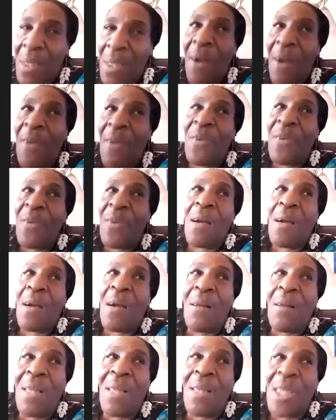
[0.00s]
Garifuna
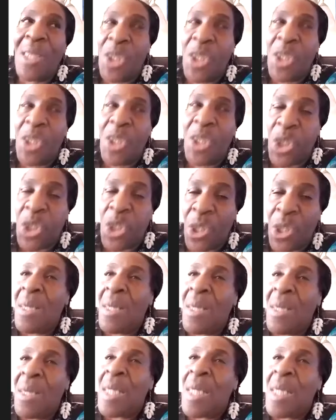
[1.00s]
culture
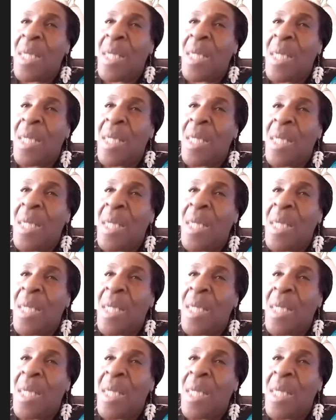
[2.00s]
is not